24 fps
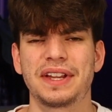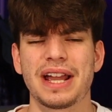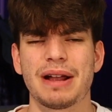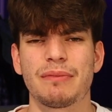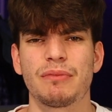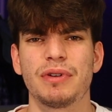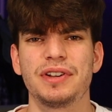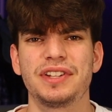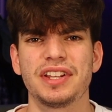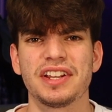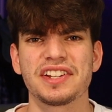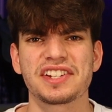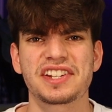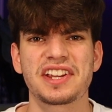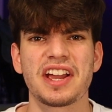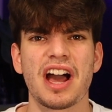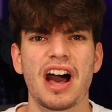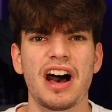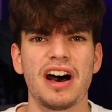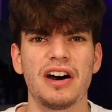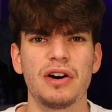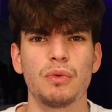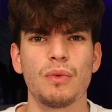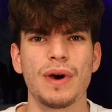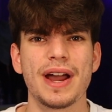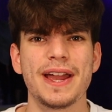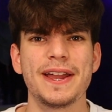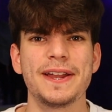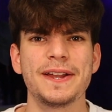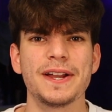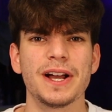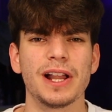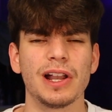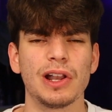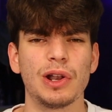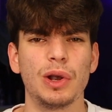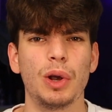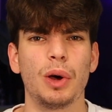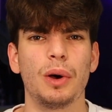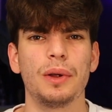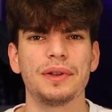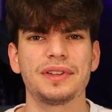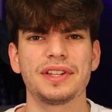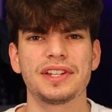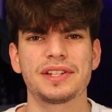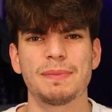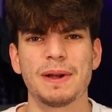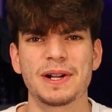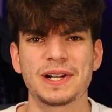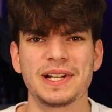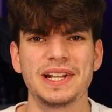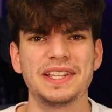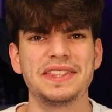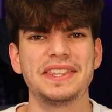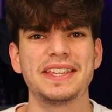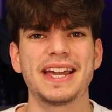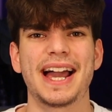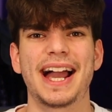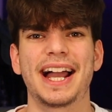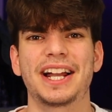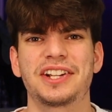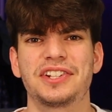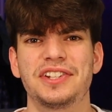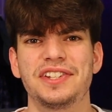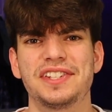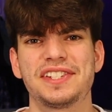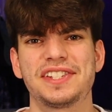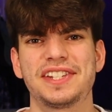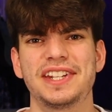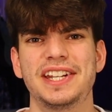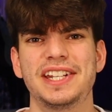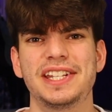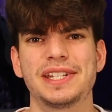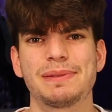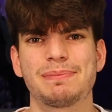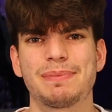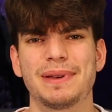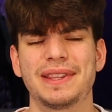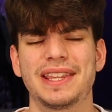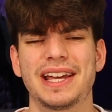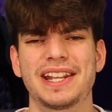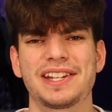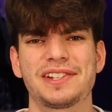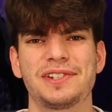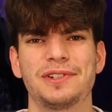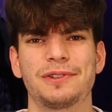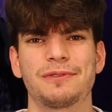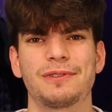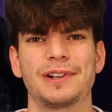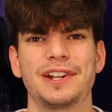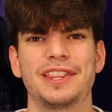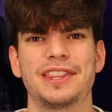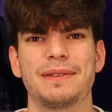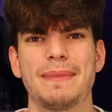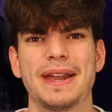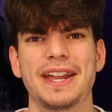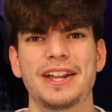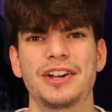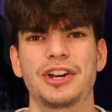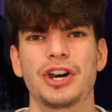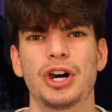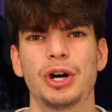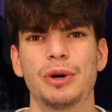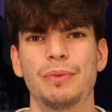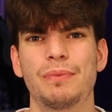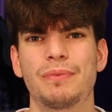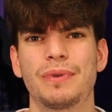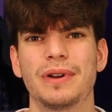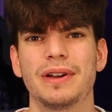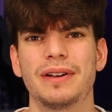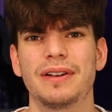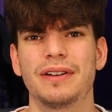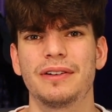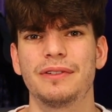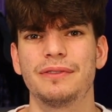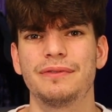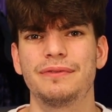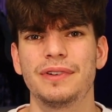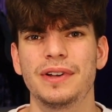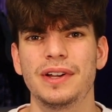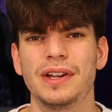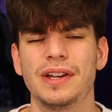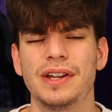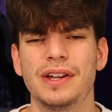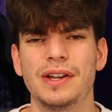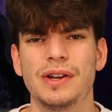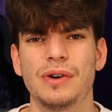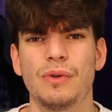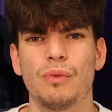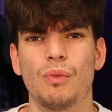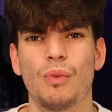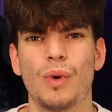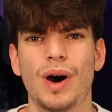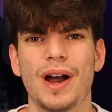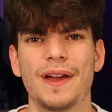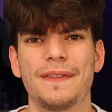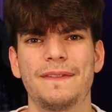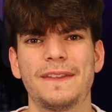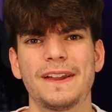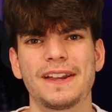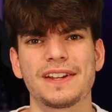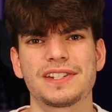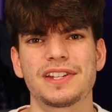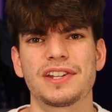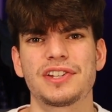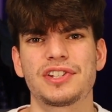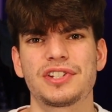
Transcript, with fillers: camera does cut away a lot, especially in the action scenes, but that's not really the main culprit of why things are